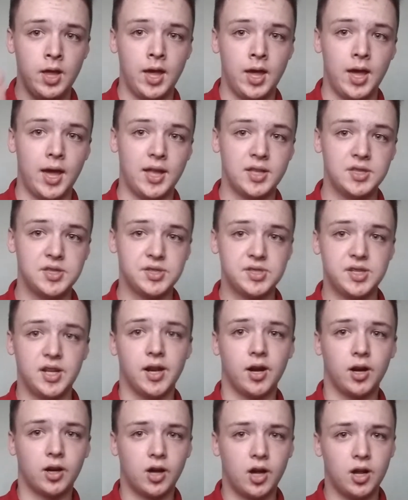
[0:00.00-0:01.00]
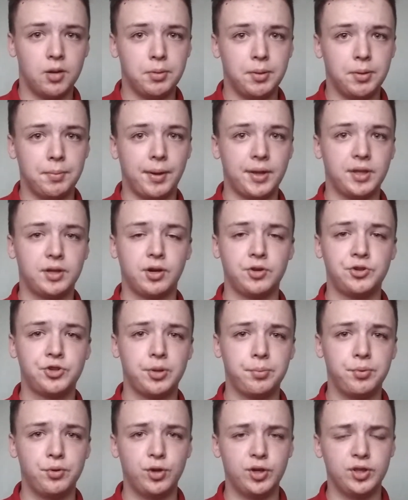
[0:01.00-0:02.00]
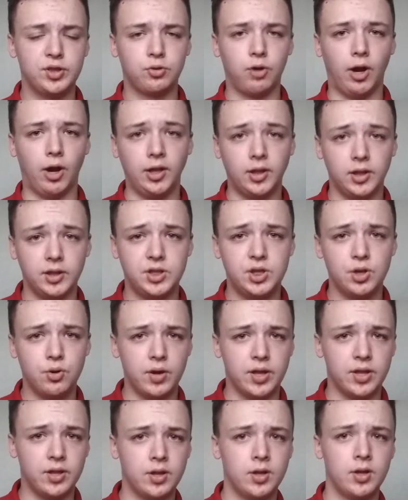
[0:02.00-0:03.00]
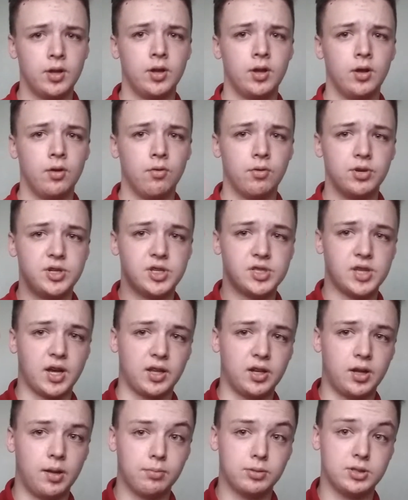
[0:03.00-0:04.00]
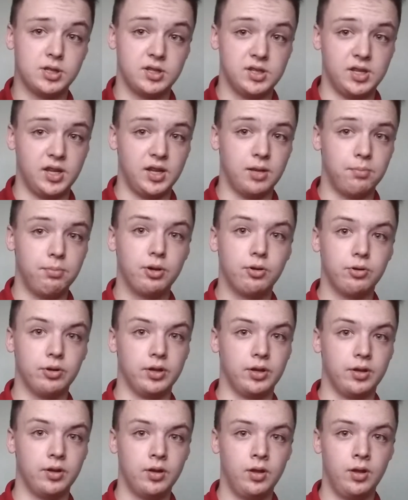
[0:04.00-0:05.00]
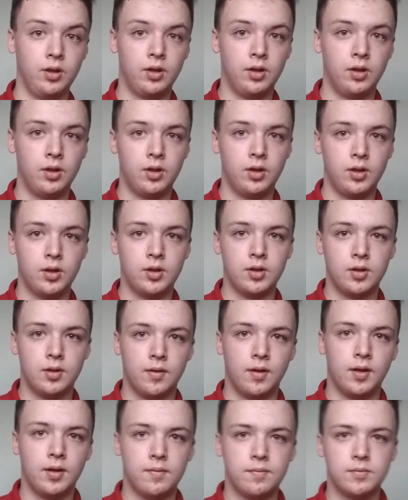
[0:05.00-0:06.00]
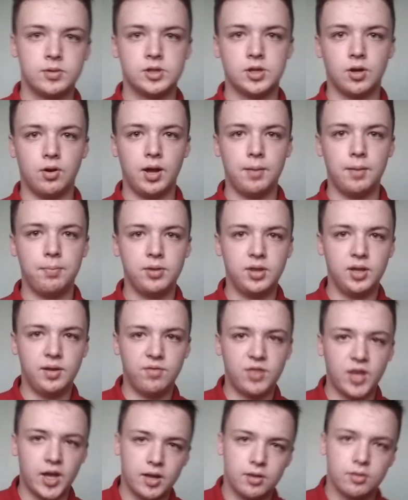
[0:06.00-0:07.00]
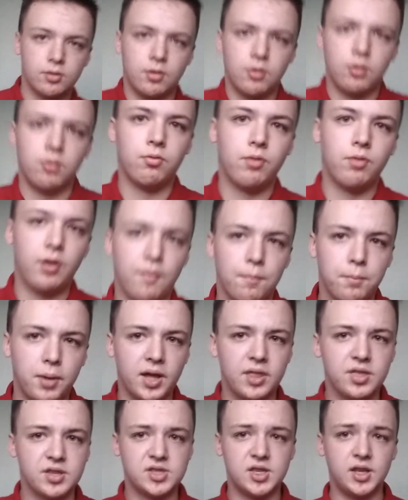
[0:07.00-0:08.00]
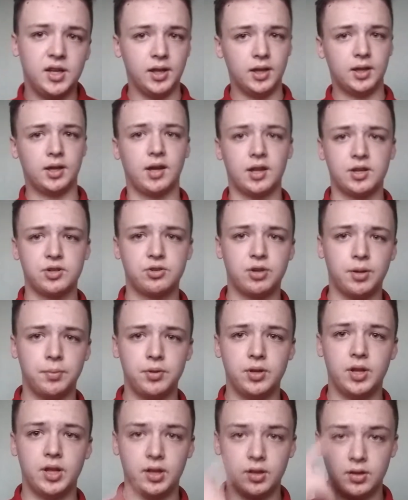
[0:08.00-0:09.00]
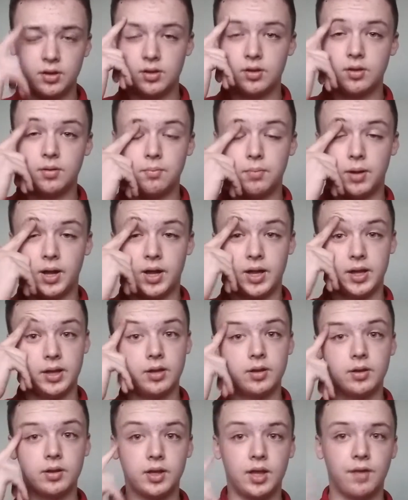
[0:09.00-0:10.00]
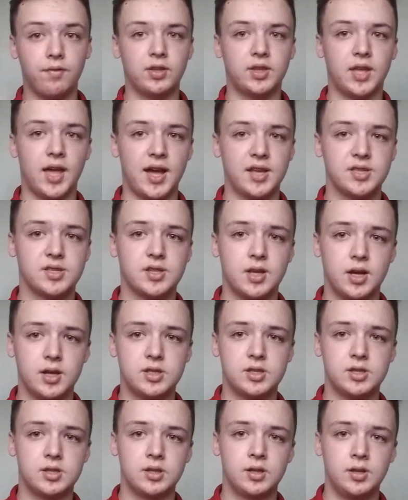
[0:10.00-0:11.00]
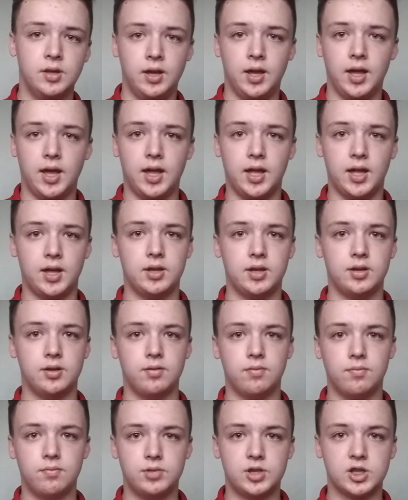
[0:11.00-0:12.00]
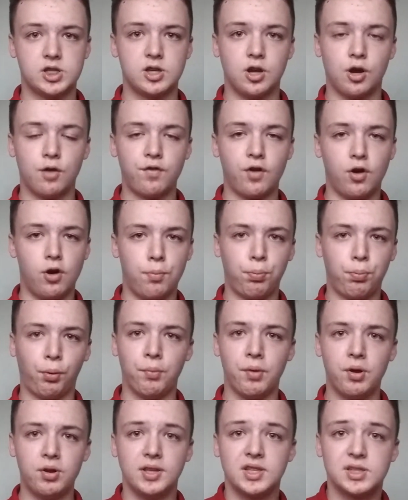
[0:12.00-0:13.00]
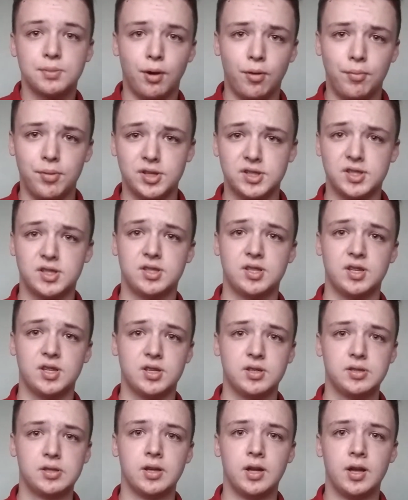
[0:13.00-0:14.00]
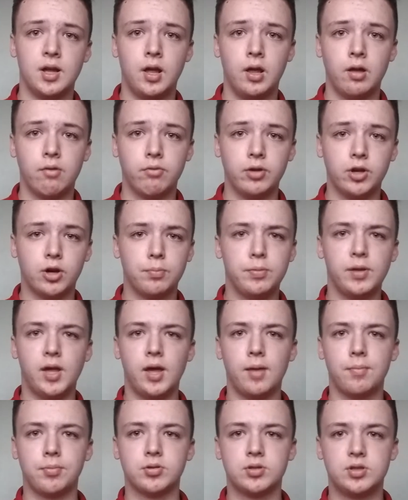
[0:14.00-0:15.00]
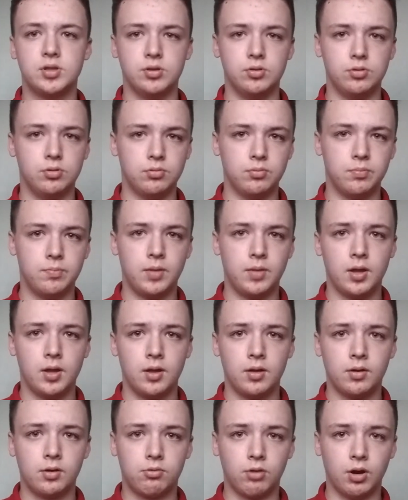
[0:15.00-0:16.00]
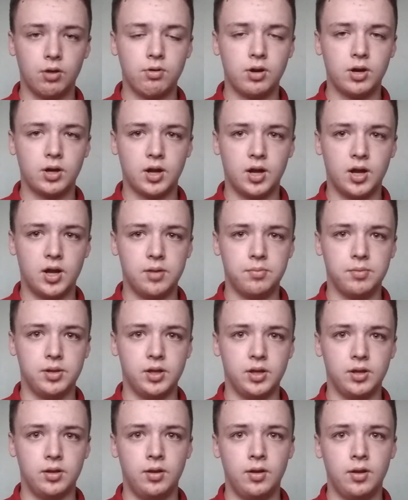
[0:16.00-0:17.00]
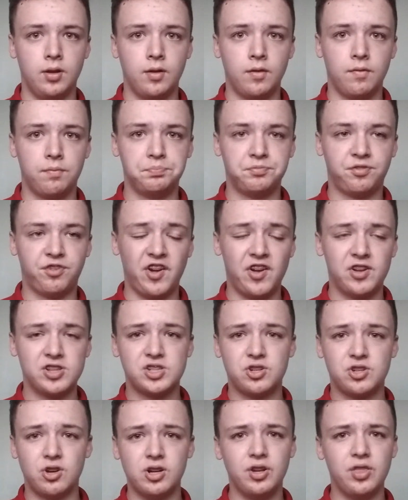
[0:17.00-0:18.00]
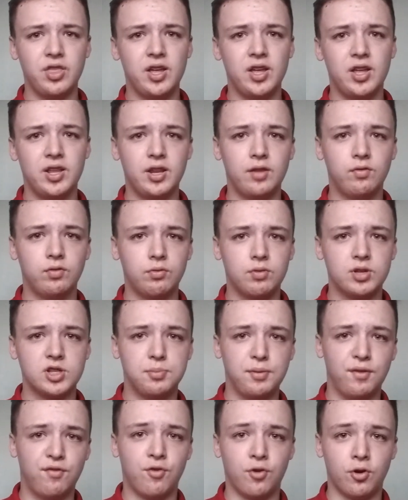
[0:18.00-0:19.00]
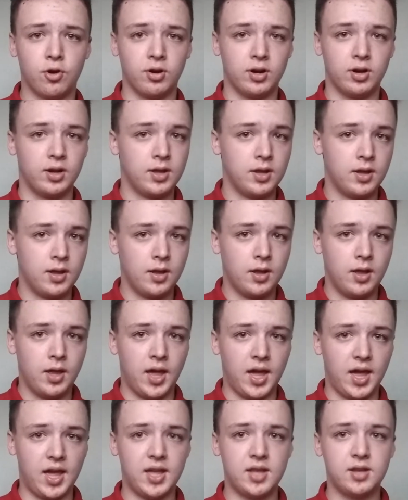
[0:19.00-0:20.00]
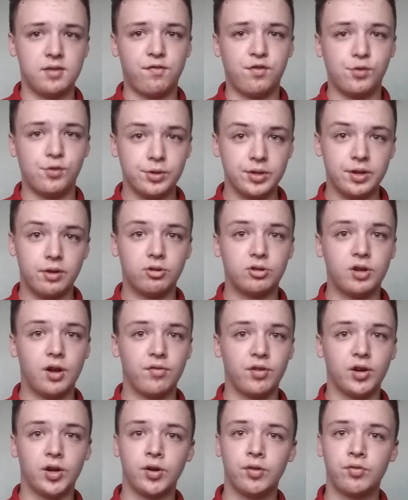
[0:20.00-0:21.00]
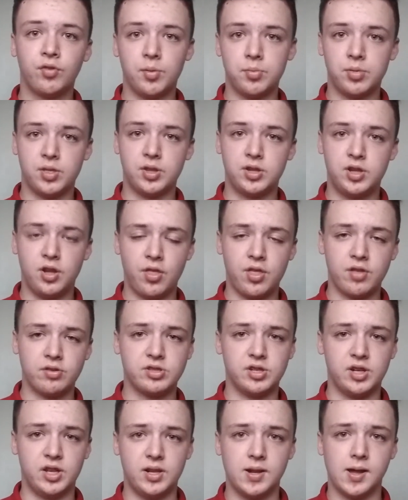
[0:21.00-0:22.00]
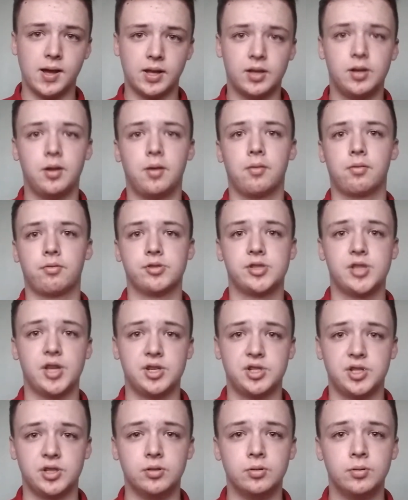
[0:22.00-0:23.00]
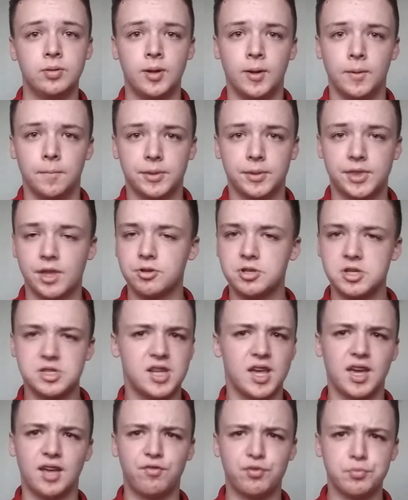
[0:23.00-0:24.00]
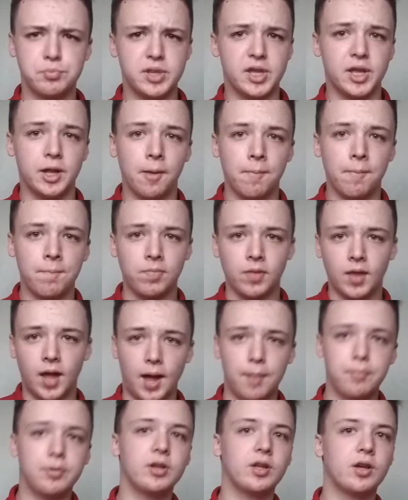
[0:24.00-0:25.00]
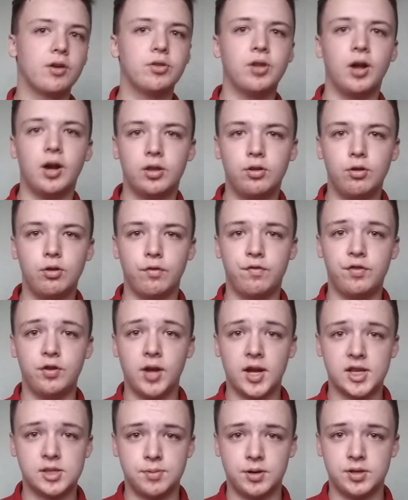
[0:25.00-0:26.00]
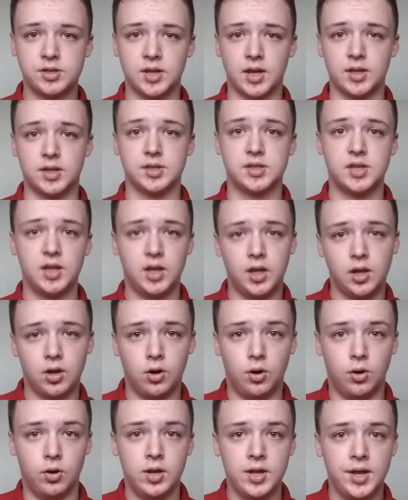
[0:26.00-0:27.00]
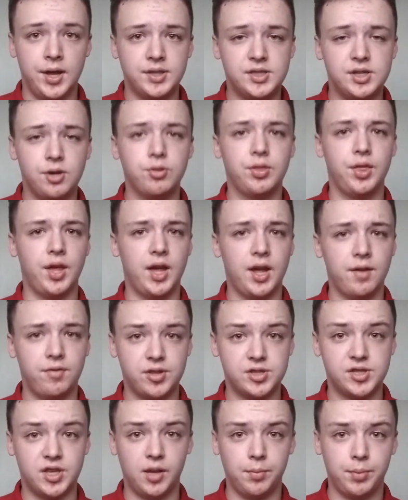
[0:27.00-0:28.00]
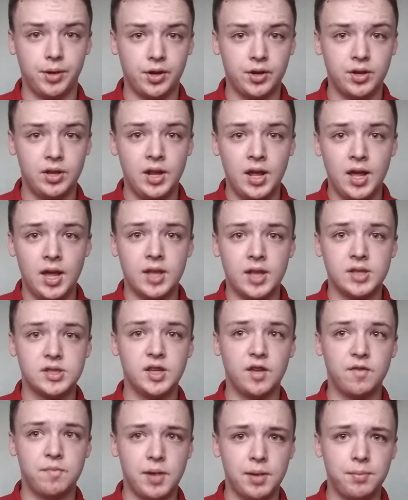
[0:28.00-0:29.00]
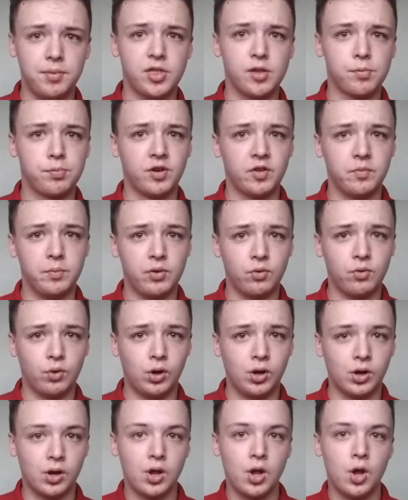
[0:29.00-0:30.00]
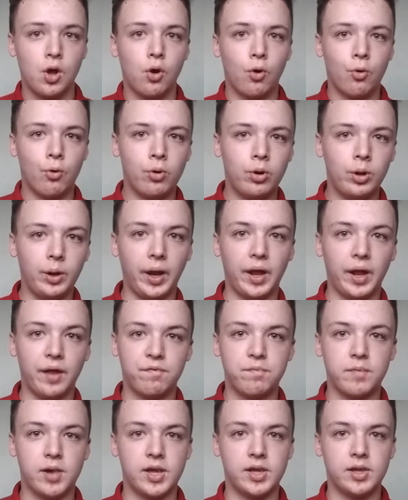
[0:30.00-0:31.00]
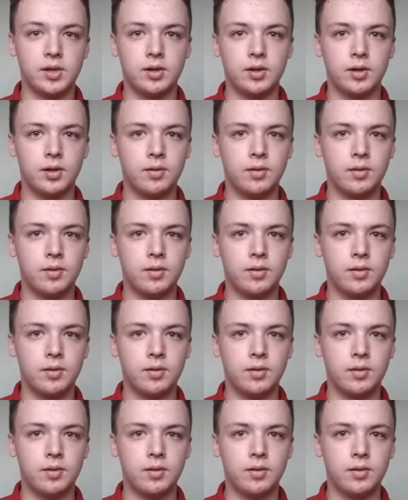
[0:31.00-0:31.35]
and sustain our economy by contributing directly to it, which is economic sustainability. So I believe that by the city contributing by giving tax cuts and just overall promoting small businesses, we'll be able to grow our economy stronger than it ever was before, and fully recover from the 2008 economic recession. But don't just take it from me. I'm going to go talk to a few experts at the City Hall and see what they have to say about it, and see if maybe they'll prove me wrong, or if my